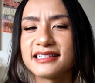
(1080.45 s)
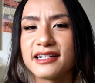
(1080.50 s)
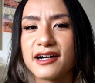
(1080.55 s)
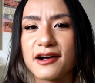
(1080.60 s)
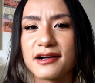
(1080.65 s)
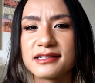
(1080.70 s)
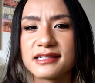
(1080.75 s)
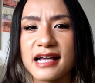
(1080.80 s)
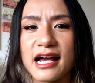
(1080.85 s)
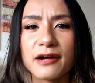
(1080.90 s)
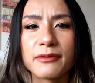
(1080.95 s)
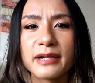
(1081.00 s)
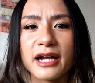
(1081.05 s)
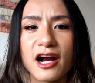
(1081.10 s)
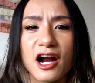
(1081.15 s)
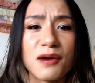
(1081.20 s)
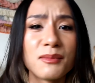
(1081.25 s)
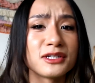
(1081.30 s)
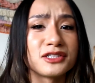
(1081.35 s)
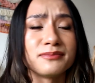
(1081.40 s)
it, honestly. I don't
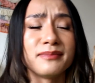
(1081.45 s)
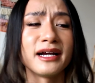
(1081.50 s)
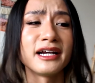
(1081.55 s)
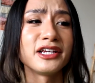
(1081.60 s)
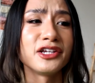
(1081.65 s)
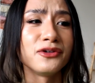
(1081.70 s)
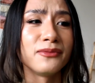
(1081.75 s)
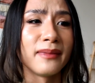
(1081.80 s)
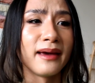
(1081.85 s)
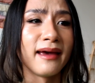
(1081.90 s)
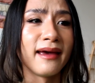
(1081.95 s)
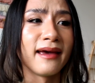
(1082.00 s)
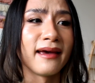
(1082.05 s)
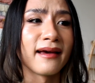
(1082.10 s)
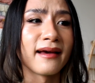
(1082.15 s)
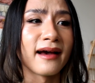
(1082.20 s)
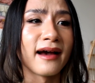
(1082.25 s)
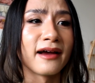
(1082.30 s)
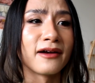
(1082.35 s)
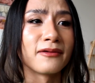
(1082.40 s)
care how much money you
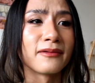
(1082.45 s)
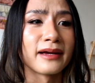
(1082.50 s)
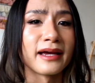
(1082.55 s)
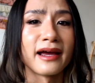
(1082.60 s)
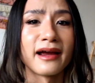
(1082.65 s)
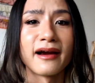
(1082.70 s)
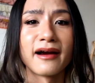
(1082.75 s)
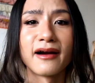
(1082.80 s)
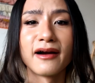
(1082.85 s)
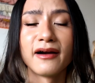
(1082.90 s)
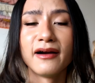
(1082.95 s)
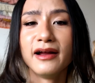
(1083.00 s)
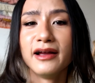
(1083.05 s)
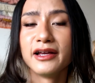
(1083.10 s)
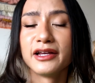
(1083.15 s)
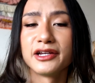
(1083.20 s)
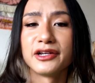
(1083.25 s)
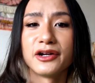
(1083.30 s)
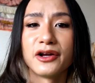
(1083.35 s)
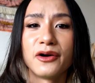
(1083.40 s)
make. I don't care,
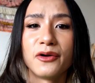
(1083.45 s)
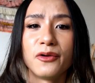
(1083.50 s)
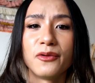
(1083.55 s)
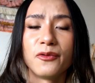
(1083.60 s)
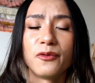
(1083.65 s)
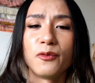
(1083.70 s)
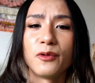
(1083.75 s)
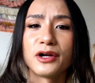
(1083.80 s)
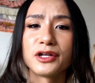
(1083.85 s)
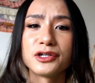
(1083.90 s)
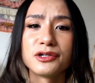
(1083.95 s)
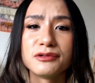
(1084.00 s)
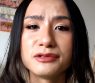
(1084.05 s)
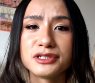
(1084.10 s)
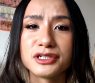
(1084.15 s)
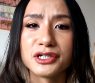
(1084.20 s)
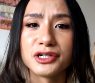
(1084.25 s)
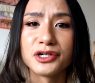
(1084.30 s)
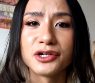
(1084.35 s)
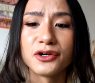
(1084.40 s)
you know, what you
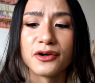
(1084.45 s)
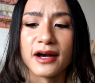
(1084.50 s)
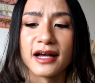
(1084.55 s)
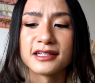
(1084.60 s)
do.